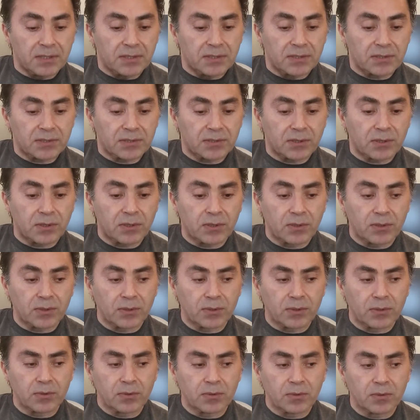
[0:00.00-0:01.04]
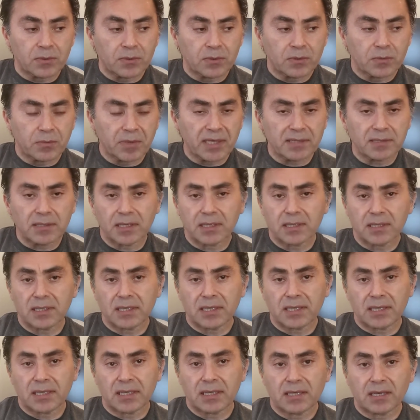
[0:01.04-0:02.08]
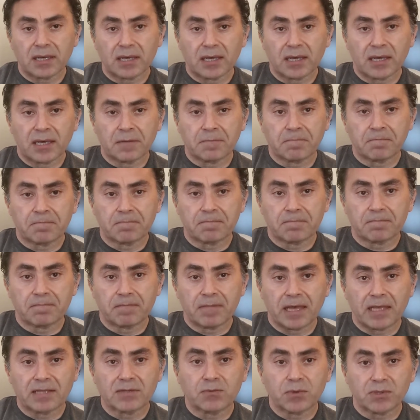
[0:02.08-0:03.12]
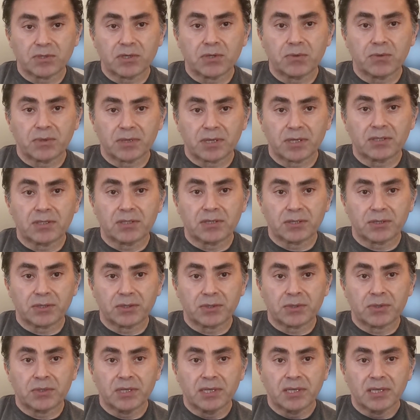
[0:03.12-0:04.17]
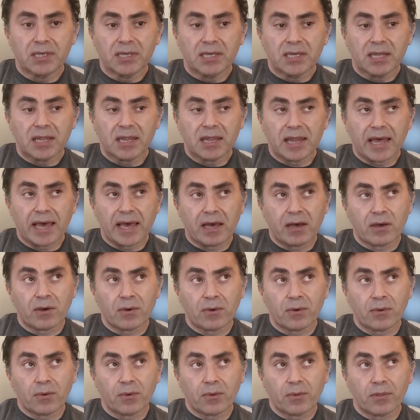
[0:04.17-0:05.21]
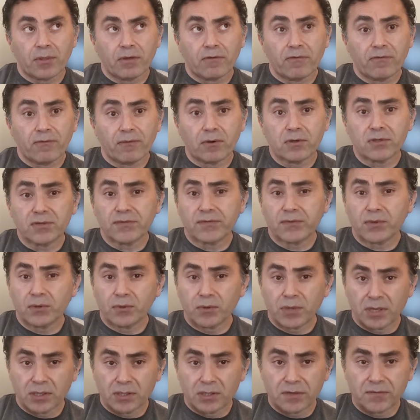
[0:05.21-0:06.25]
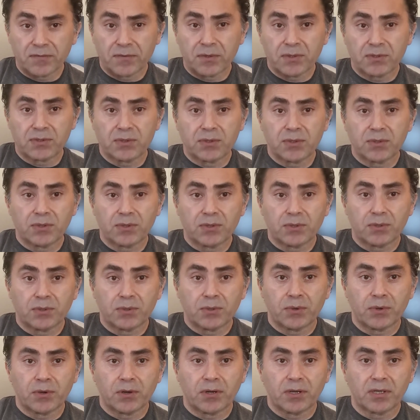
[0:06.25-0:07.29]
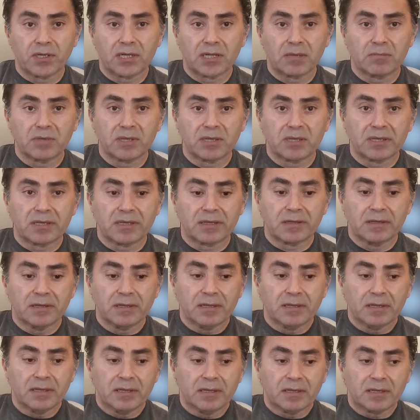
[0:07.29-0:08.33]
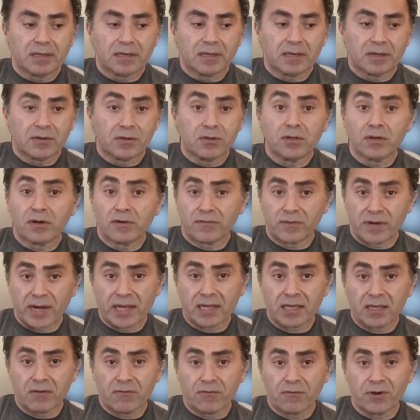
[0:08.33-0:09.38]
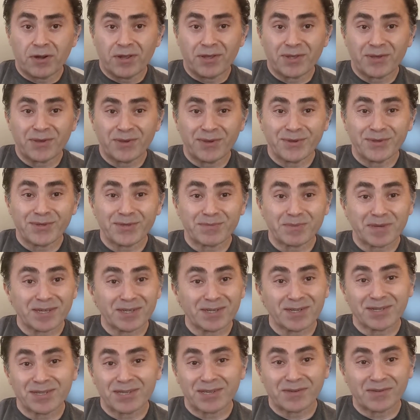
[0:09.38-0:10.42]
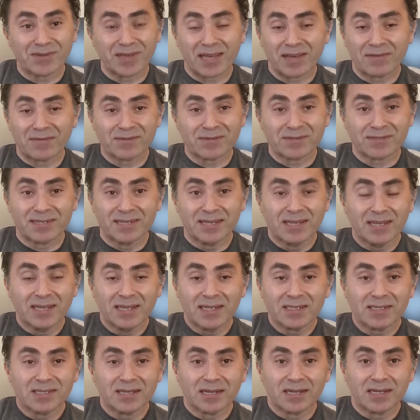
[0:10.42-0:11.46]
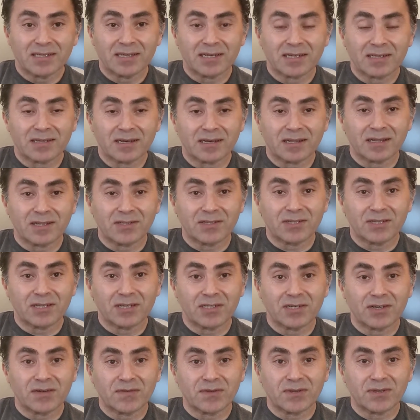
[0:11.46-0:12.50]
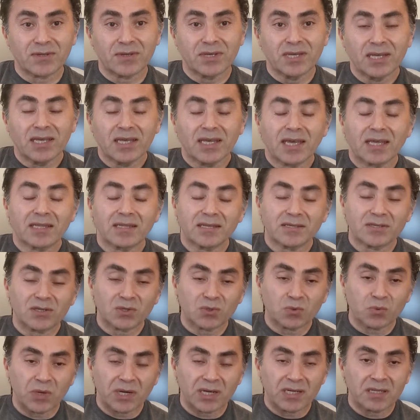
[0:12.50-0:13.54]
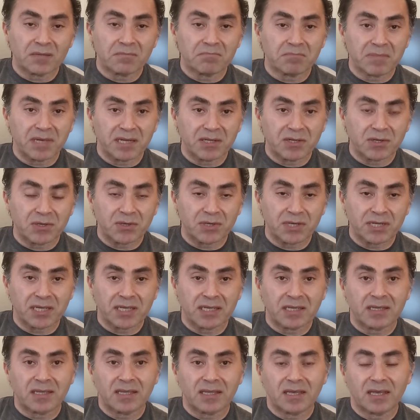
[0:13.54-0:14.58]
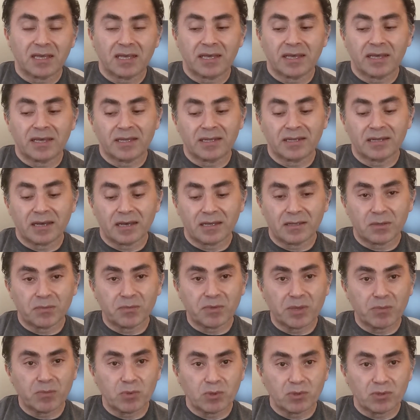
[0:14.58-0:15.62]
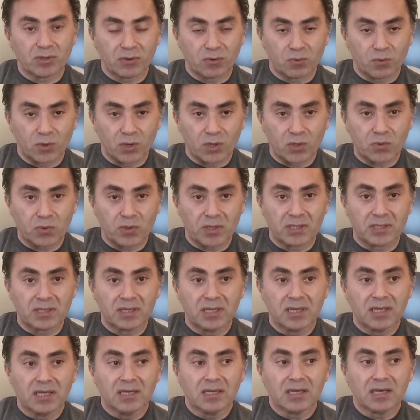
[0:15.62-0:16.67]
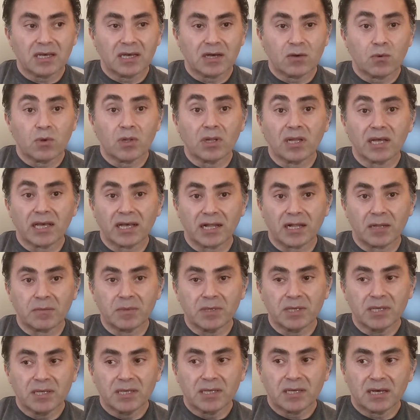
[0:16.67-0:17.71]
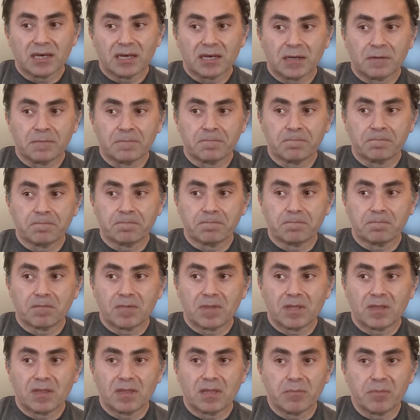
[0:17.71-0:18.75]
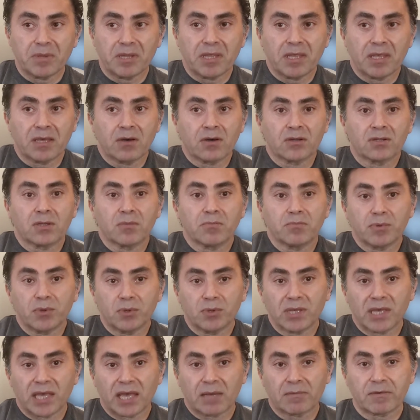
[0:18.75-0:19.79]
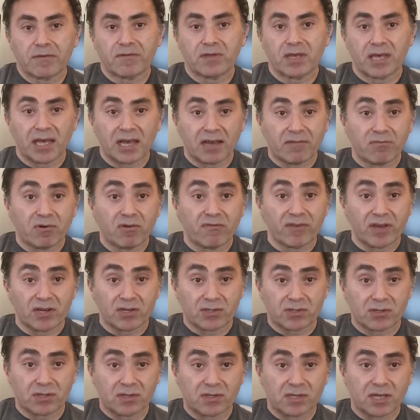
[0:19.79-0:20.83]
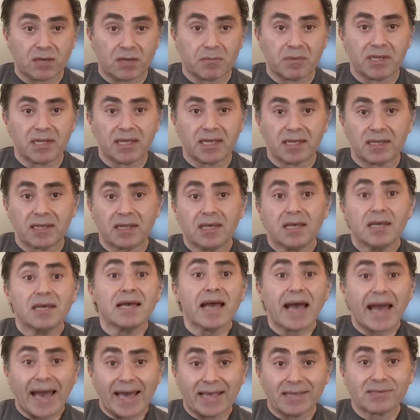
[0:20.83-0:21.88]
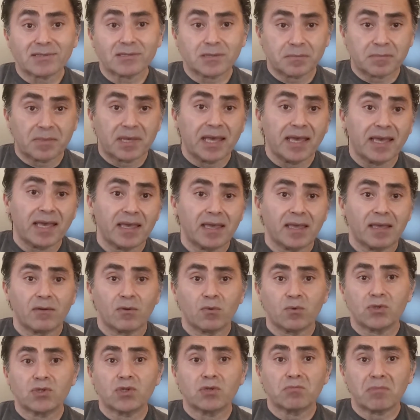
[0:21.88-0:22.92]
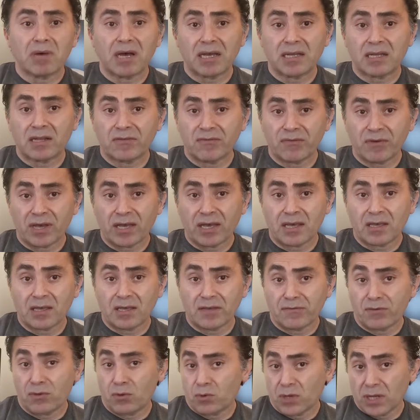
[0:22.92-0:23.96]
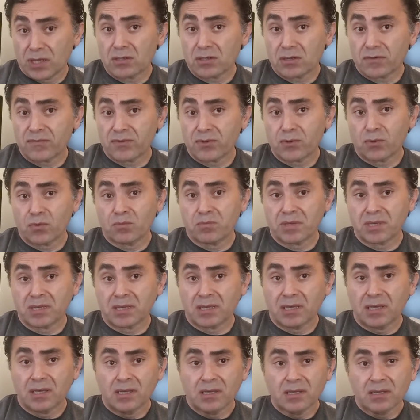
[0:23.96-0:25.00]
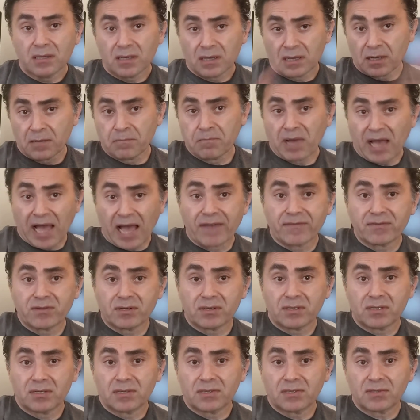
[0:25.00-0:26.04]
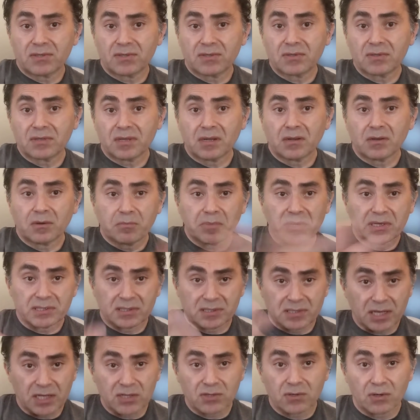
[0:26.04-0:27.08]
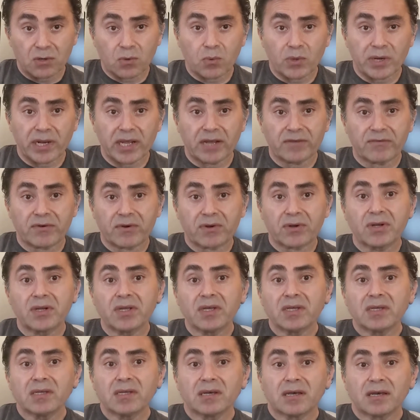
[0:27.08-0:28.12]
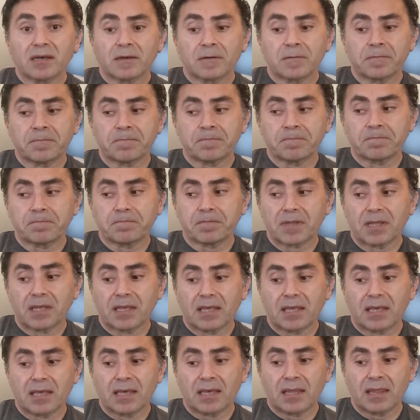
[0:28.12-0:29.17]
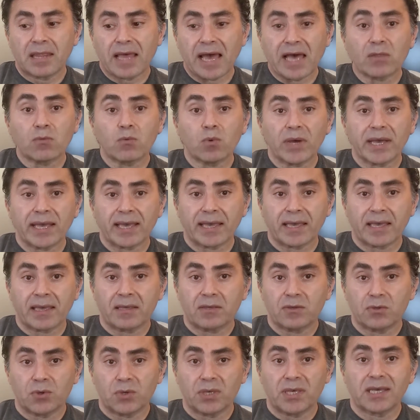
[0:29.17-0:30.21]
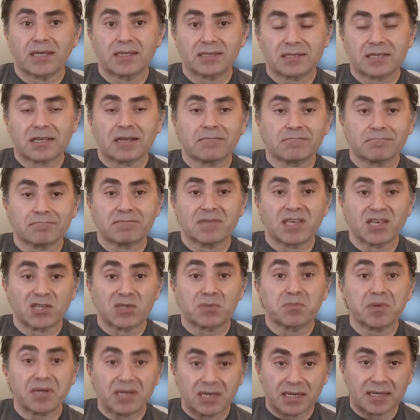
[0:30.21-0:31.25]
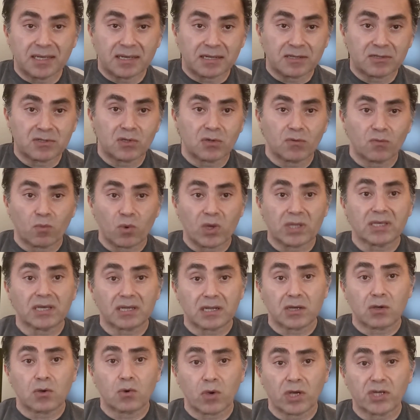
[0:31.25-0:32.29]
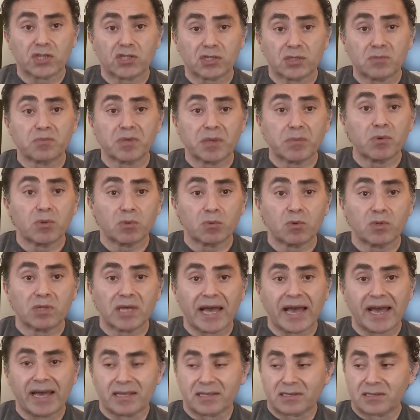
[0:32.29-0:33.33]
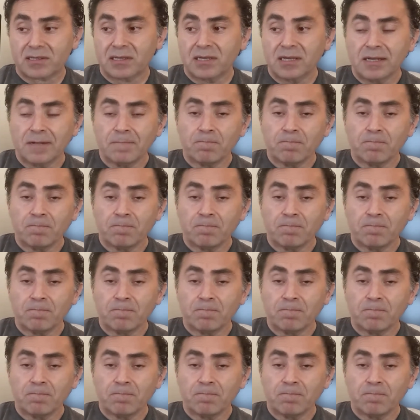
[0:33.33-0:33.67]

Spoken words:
So basically that's what you want to do. Now the first few interviews you do are going to be nerve-wracking for you, especially if you haven't done a technology interview, and this is where the mentoring and other people you work with will help. Depending on the boot camp, if they have professionals coming in, ask them, hey, would you mind if you interview me after this presentation or whatever, and that way you get some experience of what kind of questions people would ask.